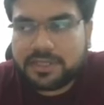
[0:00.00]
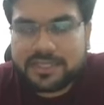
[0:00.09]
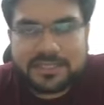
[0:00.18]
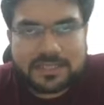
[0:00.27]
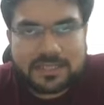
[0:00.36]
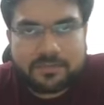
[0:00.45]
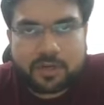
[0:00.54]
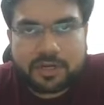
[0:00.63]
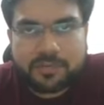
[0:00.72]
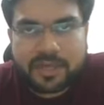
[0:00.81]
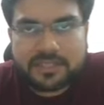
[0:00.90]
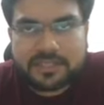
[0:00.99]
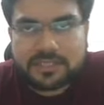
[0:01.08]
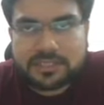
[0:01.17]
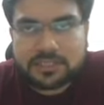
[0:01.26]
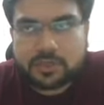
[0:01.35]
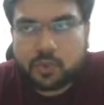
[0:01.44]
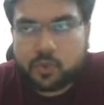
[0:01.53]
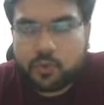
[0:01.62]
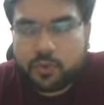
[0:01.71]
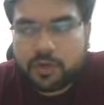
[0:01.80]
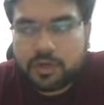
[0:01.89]
these are the product managers who
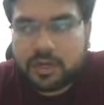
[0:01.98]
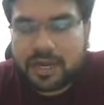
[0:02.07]
would